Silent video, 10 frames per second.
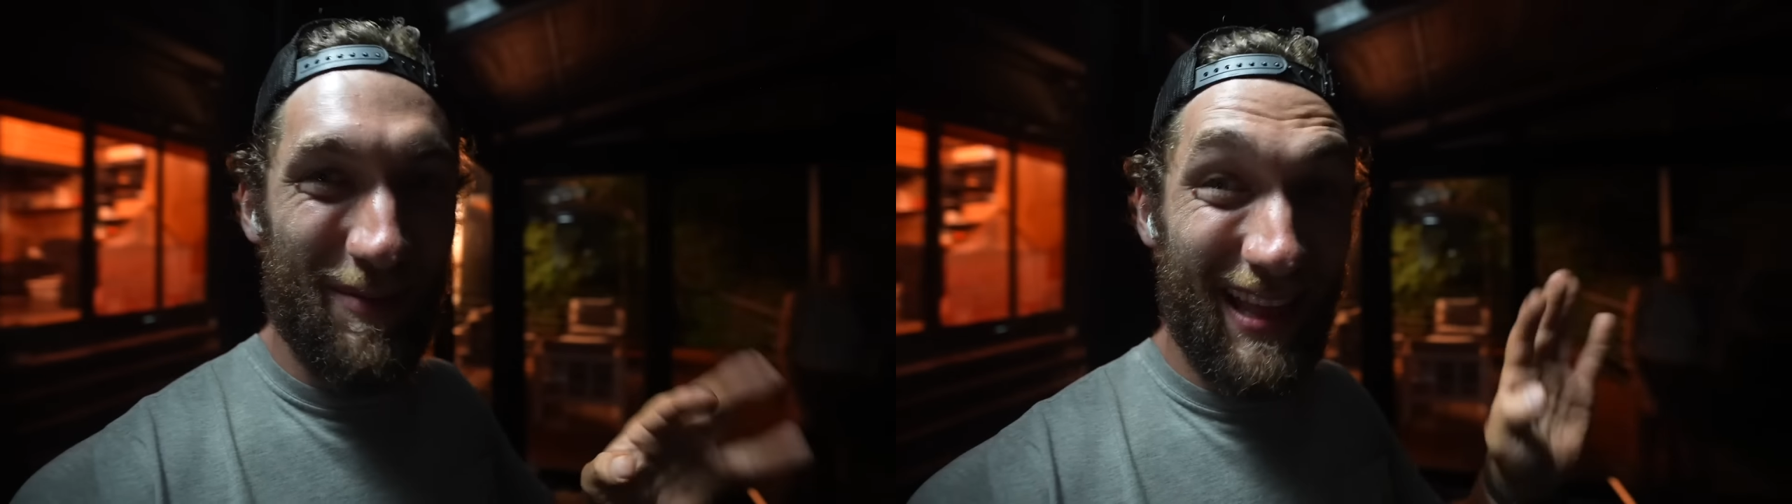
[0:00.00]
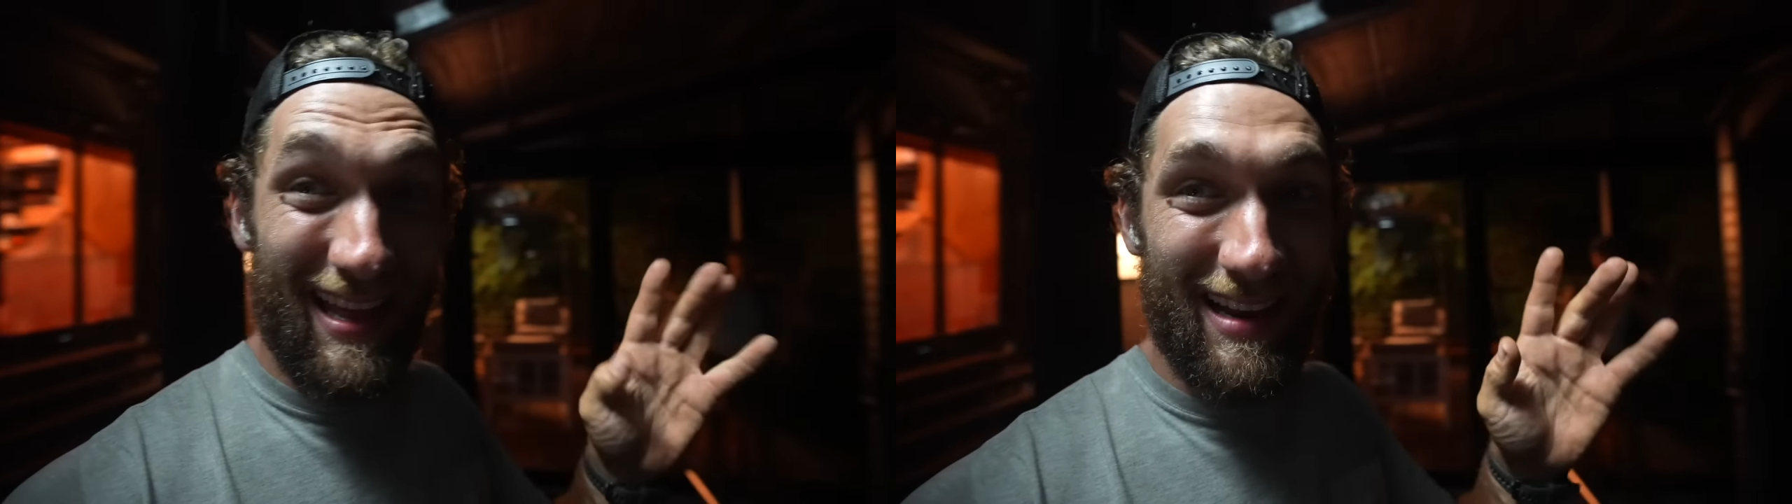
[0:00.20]

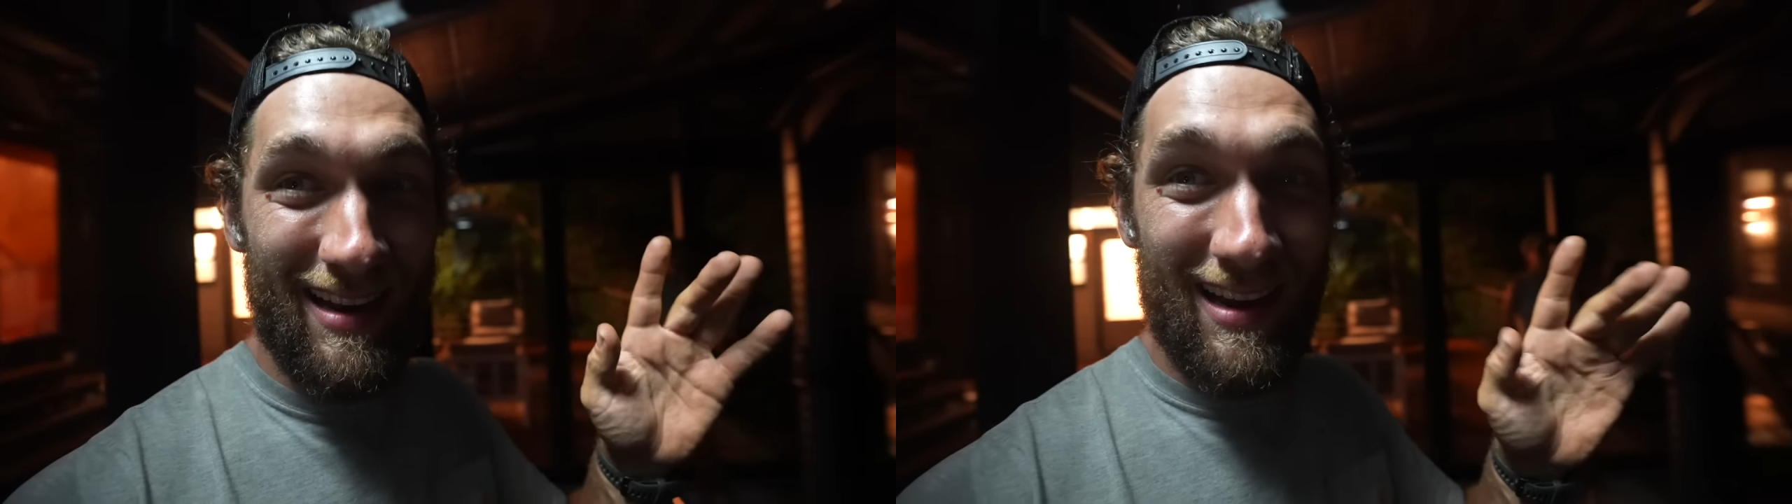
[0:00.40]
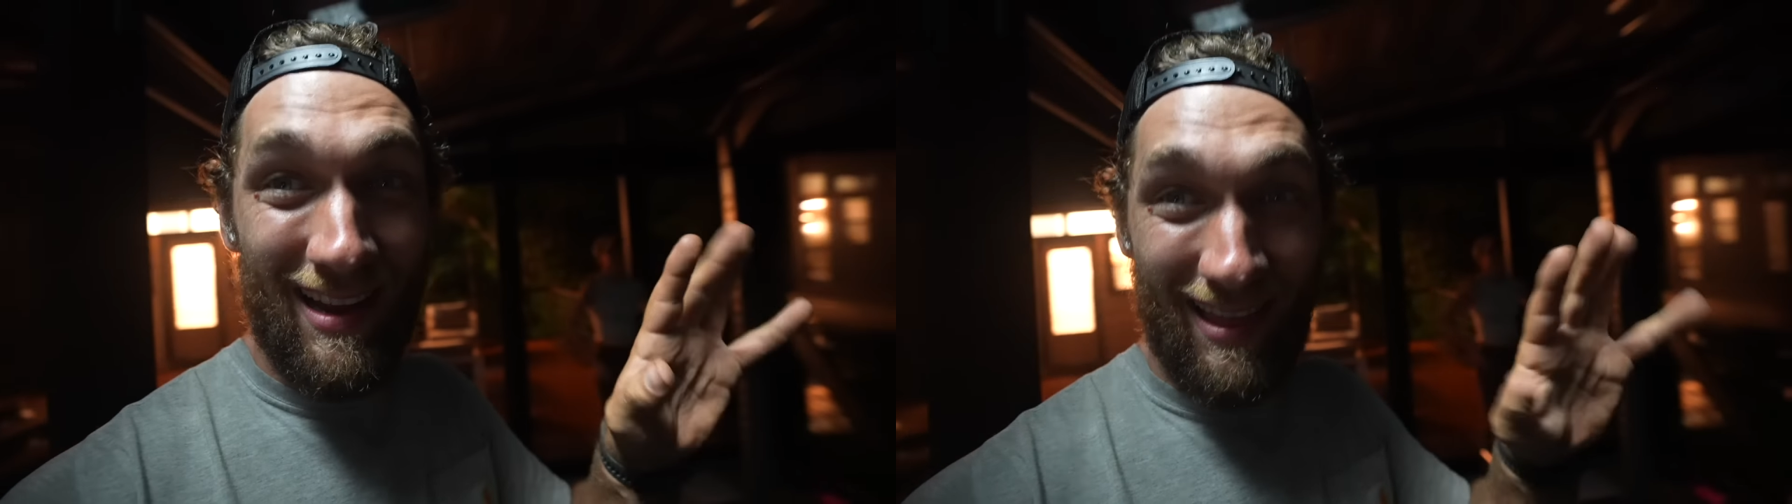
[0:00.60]
But then
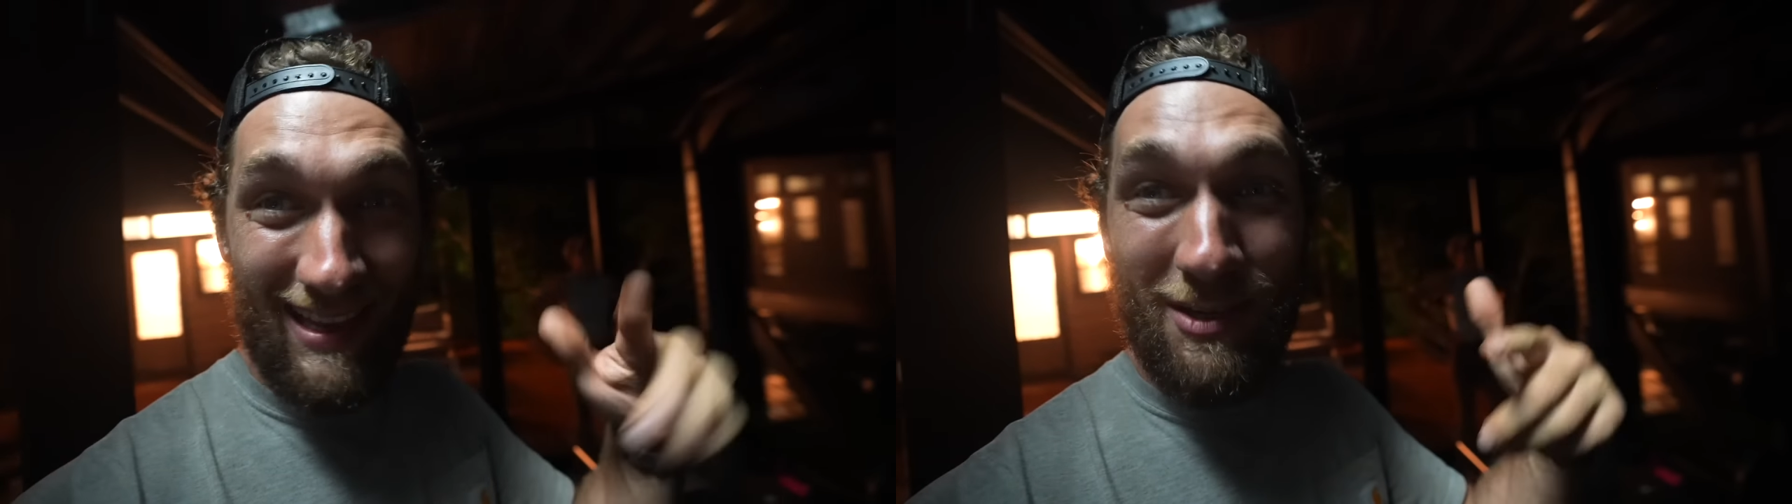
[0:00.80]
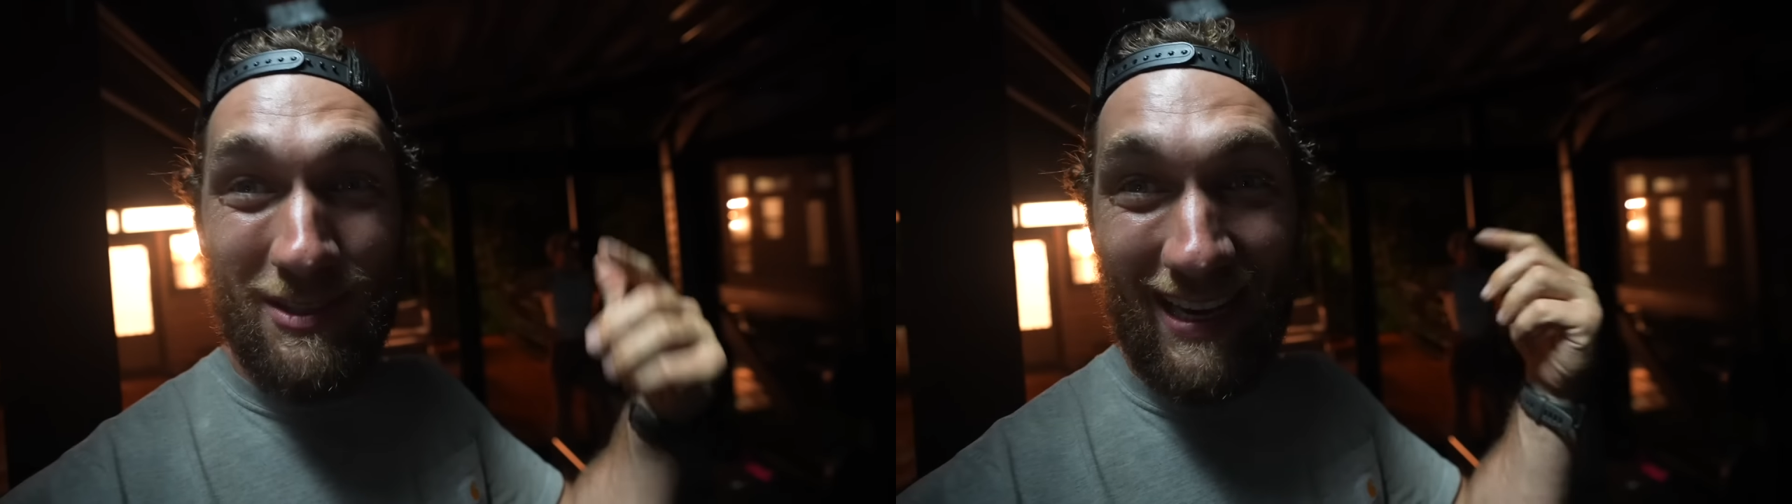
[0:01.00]

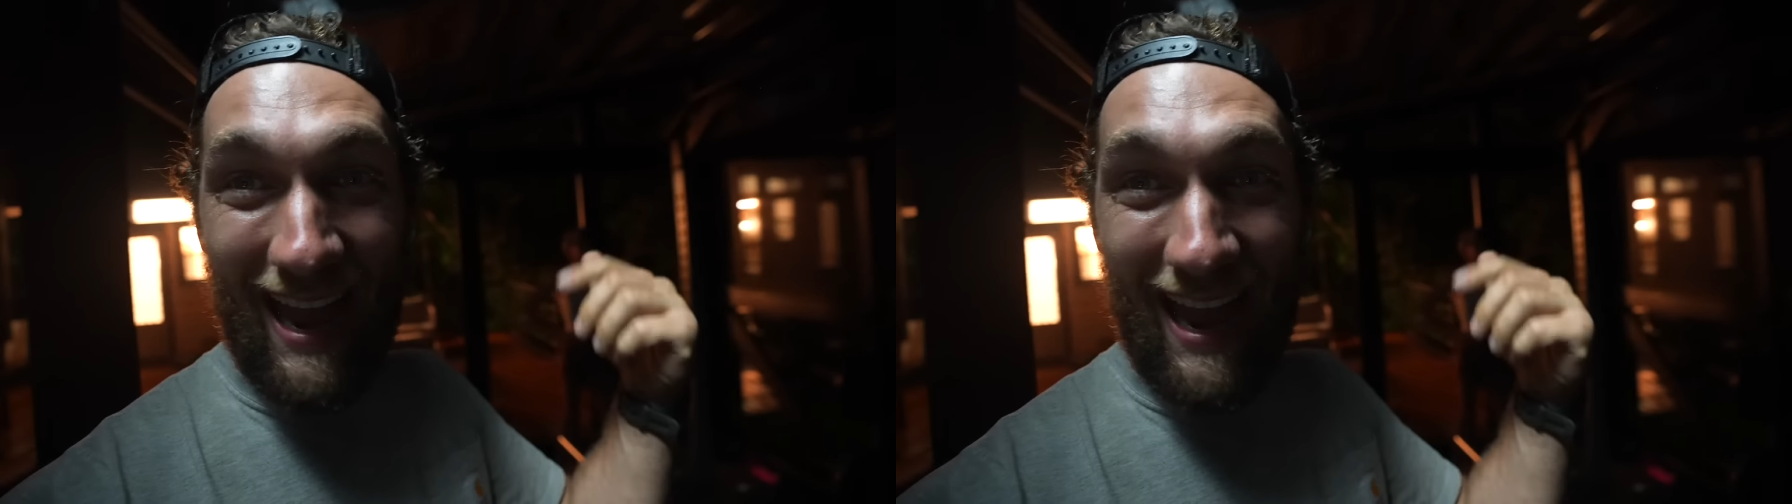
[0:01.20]
this goes like